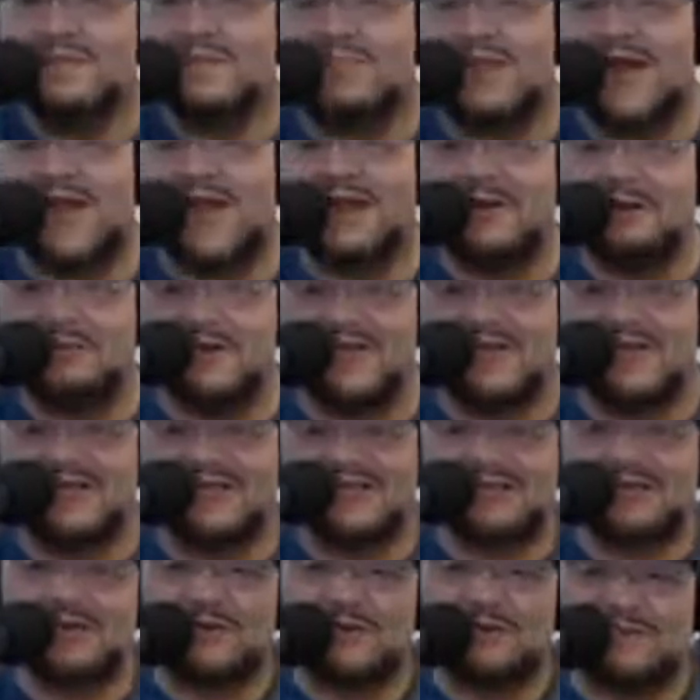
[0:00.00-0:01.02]
bragging rights.
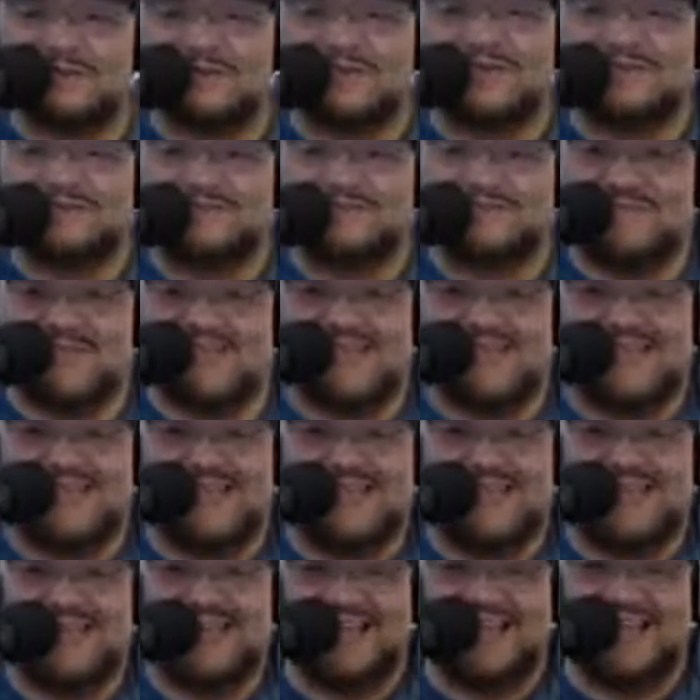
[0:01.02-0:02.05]
That's what it would
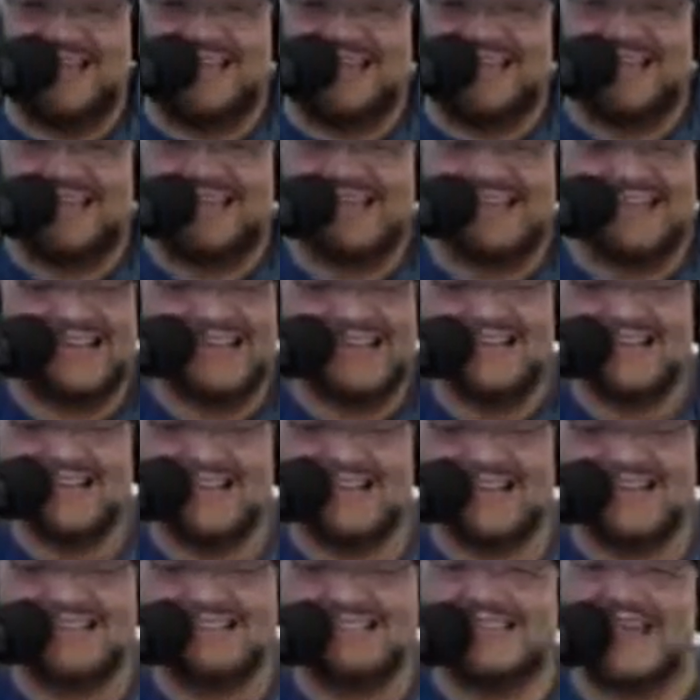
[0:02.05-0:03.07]
be. Yeah,
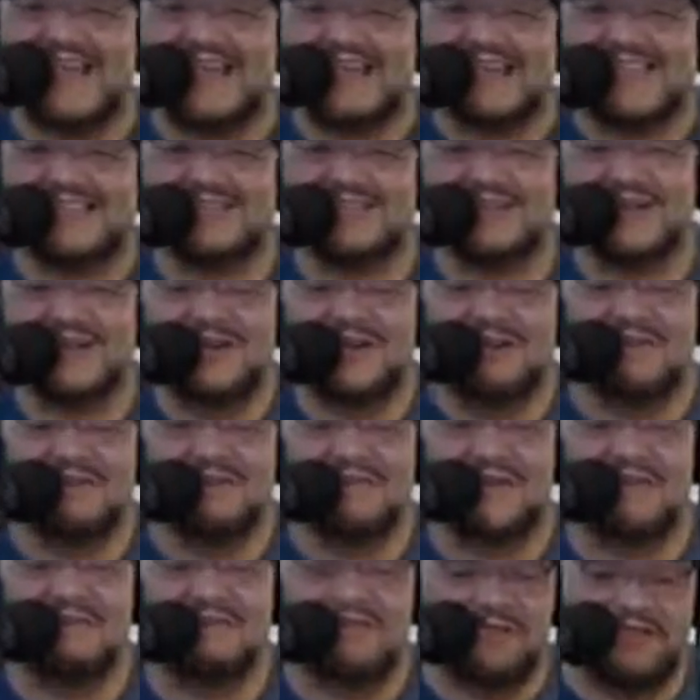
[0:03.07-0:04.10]
exactly. You
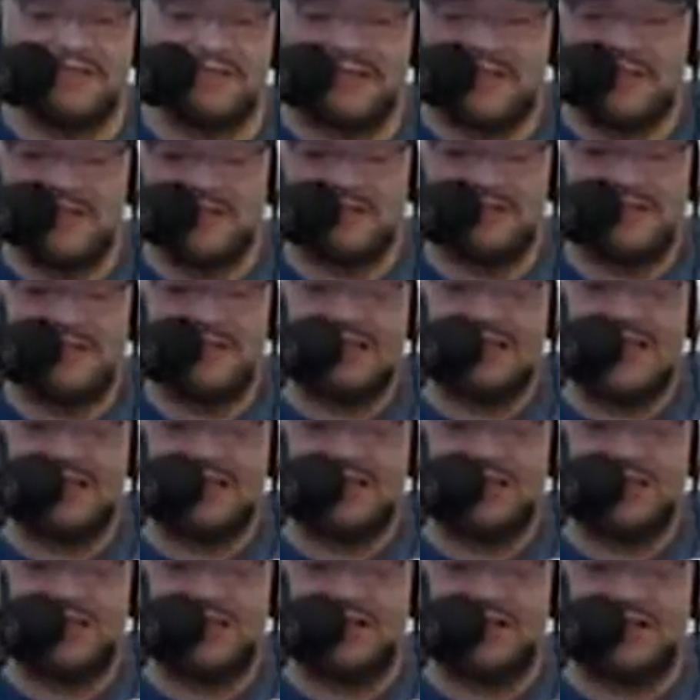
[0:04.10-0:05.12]
have to the
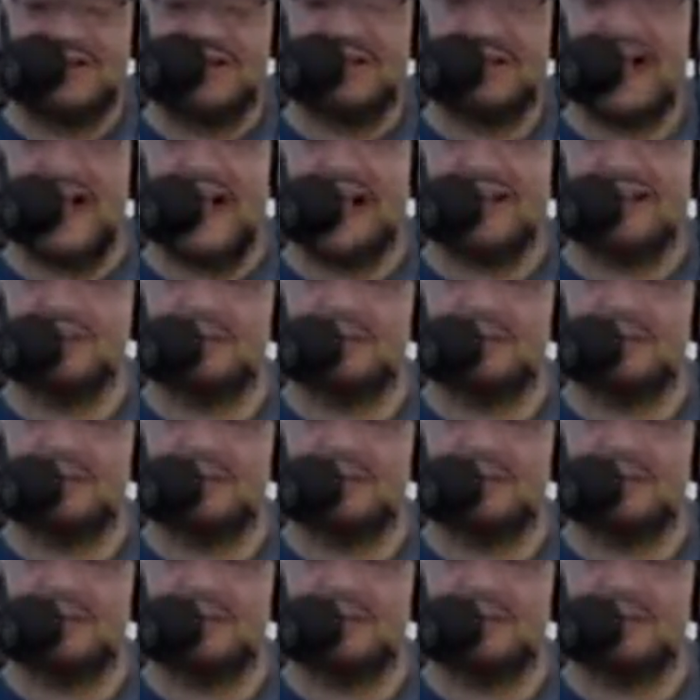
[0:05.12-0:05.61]
next year, I got